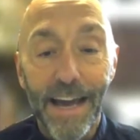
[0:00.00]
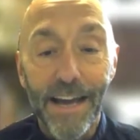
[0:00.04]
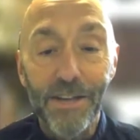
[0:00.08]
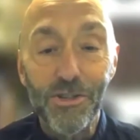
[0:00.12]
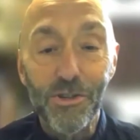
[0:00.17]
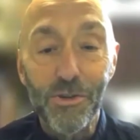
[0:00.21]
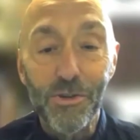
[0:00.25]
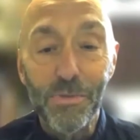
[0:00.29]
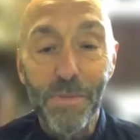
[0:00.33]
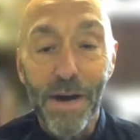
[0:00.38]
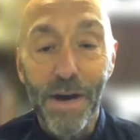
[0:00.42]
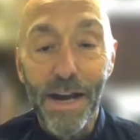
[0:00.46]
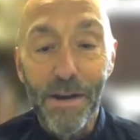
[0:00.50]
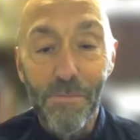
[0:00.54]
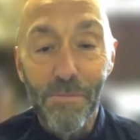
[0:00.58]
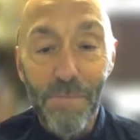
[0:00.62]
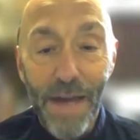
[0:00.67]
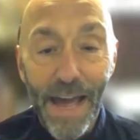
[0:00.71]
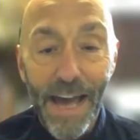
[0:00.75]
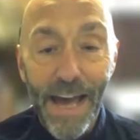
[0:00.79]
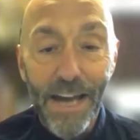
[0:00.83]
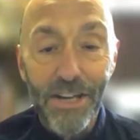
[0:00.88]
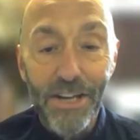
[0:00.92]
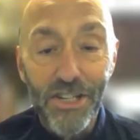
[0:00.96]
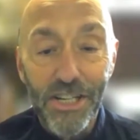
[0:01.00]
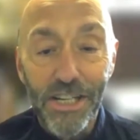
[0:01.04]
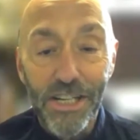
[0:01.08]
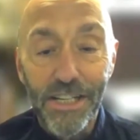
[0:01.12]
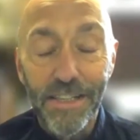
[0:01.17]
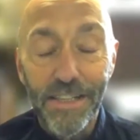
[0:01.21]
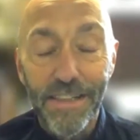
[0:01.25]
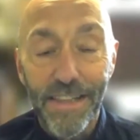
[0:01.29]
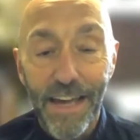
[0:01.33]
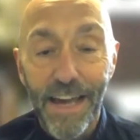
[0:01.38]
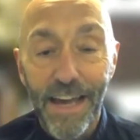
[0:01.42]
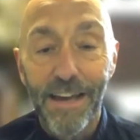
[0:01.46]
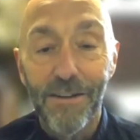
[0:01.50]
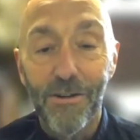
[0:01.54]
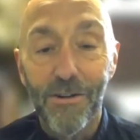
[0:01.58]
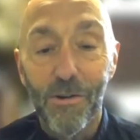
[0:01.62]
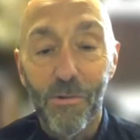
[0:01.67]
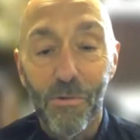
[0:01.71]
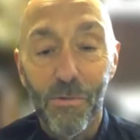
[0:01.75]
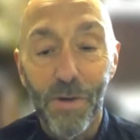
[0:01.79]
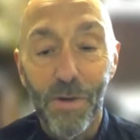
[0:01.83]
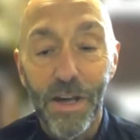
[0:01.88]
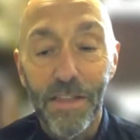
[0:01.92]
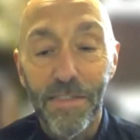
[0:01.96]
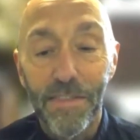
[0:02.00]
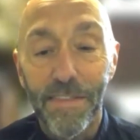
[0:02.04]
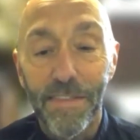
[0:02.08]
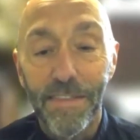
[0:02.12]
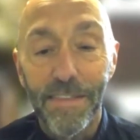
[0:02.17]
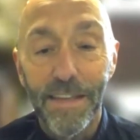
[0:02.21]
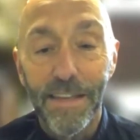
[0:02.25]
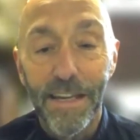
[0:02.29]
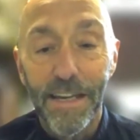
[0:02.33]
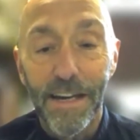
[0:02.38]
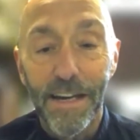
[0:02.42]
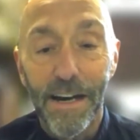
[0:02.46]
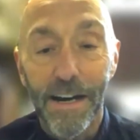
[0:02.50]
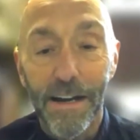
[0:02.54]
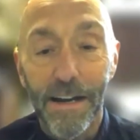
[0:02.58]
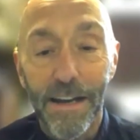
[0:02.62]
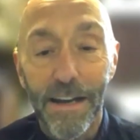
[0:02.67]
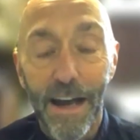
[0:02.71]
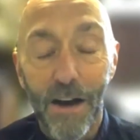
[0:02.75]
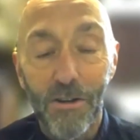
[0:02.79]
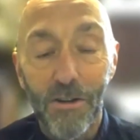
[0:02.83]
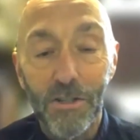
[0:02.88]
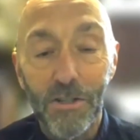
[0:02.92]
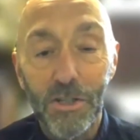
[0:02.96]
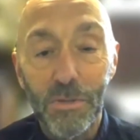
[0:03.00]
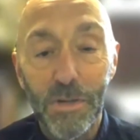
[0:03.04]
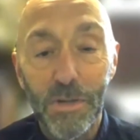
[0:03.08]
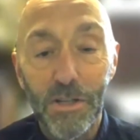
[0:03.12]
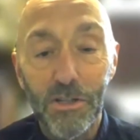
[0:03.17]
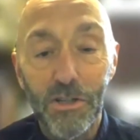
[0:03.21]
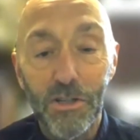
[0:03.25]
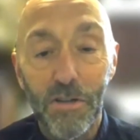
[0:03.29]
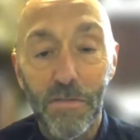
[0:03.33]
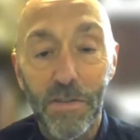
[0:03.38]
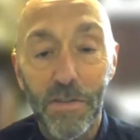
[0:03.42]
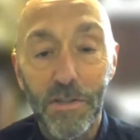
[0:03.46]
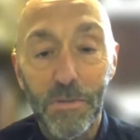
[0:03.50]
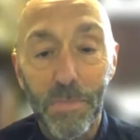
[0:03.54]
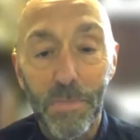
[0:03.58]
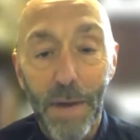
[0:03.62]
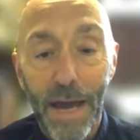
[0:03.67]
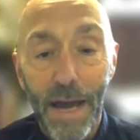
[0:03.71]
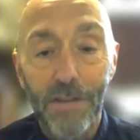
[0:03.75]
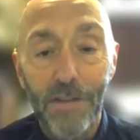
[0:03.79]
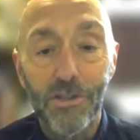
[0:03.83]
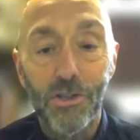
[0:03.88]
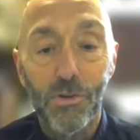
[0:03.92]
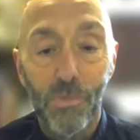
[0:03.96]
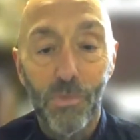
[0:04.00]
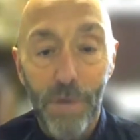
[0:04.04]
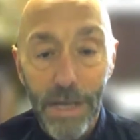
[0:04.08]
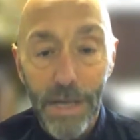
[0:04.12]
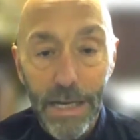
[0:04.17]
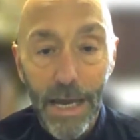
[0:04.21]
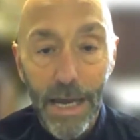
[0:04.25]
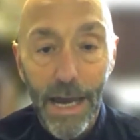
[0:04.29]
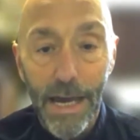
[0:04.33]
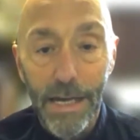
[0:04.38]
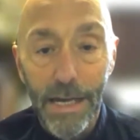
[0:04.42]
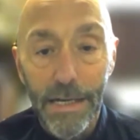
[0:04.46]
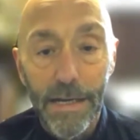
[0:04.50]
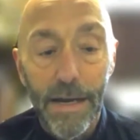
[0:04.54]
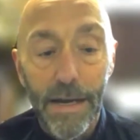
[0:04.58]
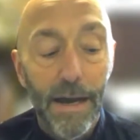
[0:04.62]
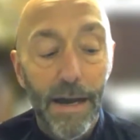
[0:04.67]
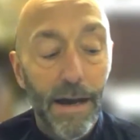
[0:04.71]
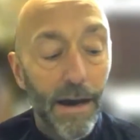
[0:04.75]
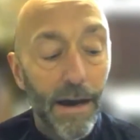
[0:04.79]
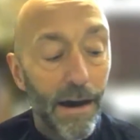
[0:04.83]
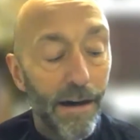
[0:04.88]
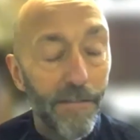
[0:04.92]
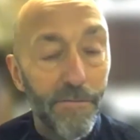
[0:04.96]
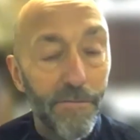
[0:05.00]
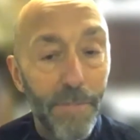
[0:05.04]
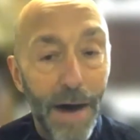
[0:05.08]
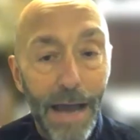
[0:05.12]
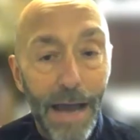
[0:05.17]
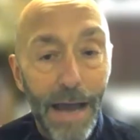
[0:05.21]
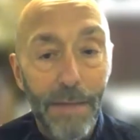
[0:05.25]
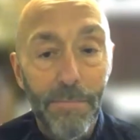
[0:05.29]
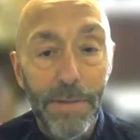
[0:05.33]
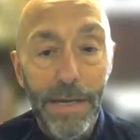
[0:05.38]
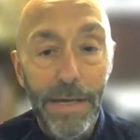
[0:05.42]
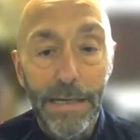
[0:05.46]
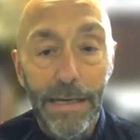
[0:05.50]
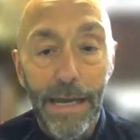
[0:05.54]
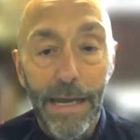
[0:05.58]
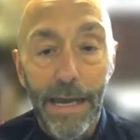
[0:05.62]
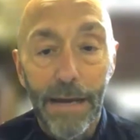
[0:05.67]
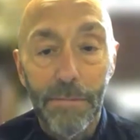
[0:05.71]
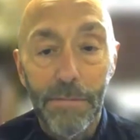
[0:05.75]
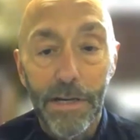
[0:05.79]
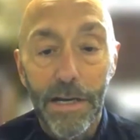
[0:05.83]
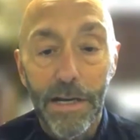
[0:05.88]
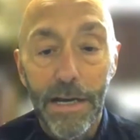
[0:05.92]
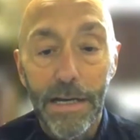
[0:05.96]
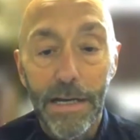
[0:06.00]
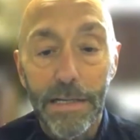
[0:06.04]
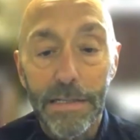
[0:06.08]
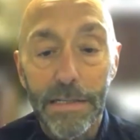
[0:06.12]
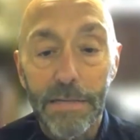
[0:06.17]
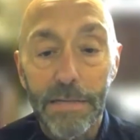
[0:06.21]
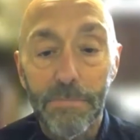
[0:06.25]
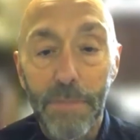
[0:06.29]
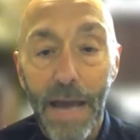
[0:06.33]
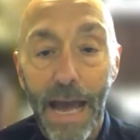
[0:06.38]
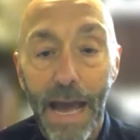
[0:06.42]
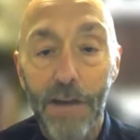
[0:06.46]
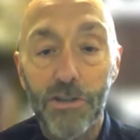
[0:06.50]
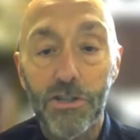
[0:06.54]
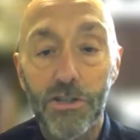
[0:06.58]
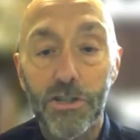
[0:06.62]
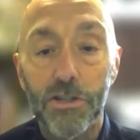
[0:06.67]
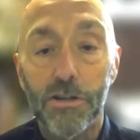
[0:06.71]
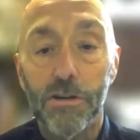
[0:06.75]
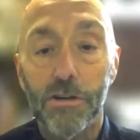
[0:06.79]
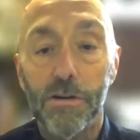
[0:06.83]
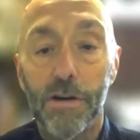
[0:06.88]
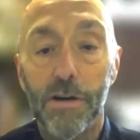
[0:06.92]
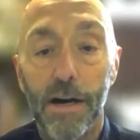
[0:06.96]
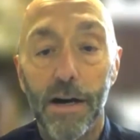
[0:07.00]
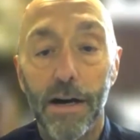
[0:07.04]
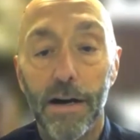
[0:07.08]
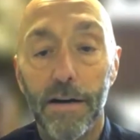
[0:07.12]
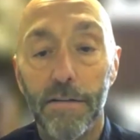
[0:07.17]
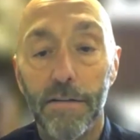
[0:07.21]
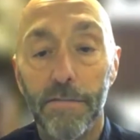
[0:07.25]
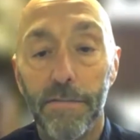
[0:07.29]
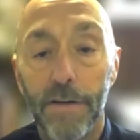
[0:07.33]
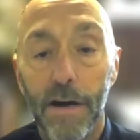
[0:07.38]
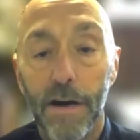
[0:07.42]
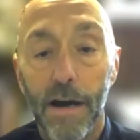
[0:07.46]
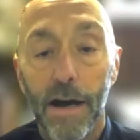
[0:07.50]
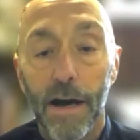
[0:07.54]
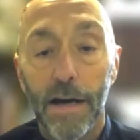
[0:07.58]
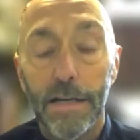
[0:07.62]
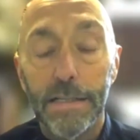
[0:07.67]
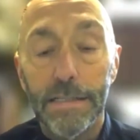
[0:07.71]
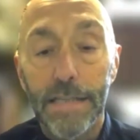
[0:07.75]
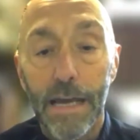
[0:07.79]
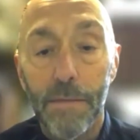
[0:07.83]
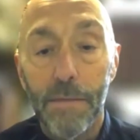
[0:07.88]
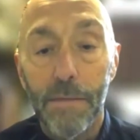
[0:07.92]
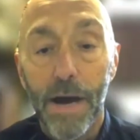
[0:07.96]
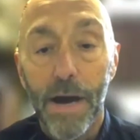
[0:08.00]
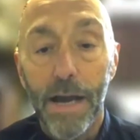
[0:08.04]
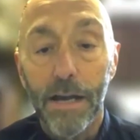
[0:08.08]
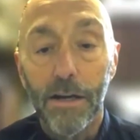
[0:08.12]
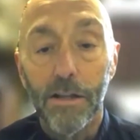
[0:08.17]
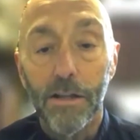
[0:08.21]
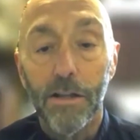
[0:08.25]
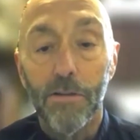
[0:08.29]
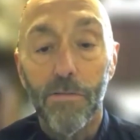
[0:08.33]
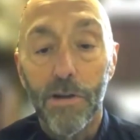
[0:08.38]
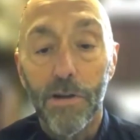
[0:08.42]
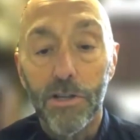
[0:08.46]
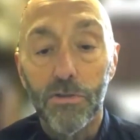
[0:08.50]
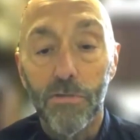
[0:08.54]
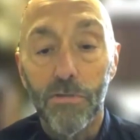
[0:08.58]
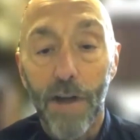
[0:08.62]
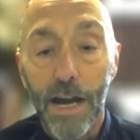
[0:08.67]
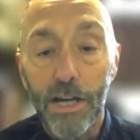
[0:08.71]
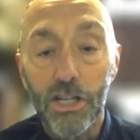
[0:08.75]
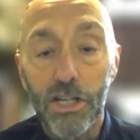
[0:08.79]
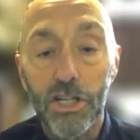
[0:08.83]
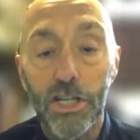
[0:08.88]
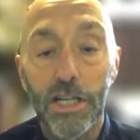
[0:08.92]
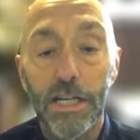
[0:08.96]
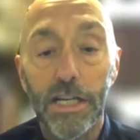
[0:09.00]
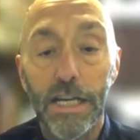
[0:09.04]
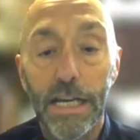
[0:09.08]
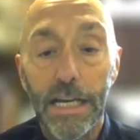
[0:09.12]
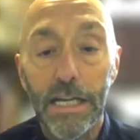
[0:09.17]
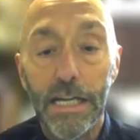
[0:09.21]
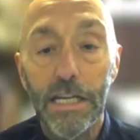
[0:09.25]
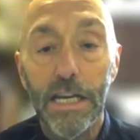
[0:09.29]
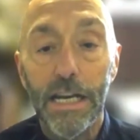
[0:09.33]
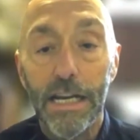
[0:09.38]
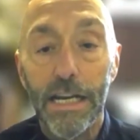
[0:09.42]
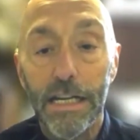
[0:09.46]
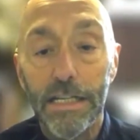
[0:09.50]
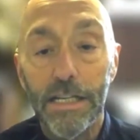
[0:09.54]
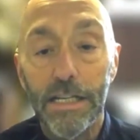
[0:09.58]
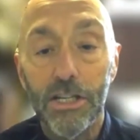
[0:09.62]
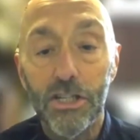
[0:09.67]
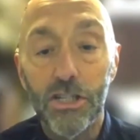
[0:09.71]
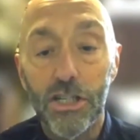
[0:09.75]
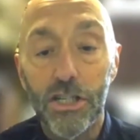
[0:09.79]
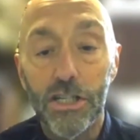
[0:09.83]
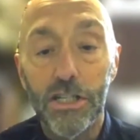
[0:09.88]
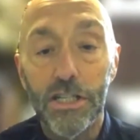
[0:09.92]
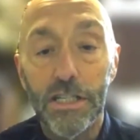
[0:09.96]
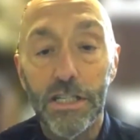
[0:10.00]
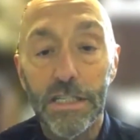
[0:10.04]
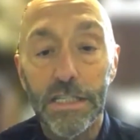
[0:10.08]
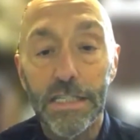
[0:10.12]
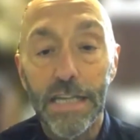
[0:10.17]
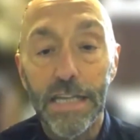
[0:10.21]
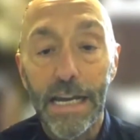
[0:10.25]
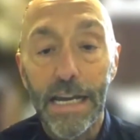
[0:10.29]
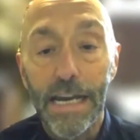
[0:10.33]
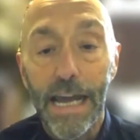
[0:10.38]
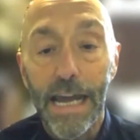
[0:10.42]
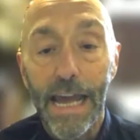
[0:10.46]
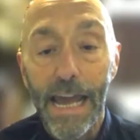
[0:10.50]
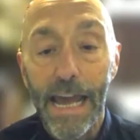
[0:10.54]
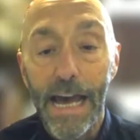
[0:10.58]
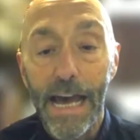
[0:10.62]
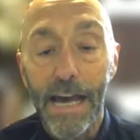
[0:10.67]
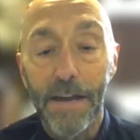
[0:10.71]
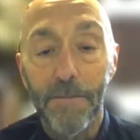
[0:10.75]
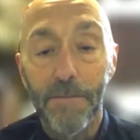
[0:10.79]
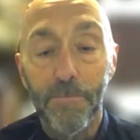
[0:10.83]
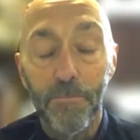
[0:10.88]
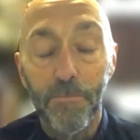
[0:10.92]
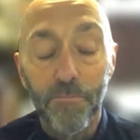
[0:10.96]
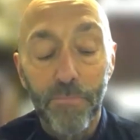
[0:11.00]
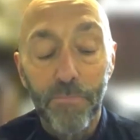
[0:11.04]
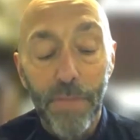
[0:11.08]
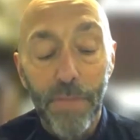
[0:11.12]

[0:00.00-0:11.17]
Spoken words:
as you might imagine, then with the announcements over this past weekend of my being named as pastor of St. Michael and Resurrection in addition to St. Anne.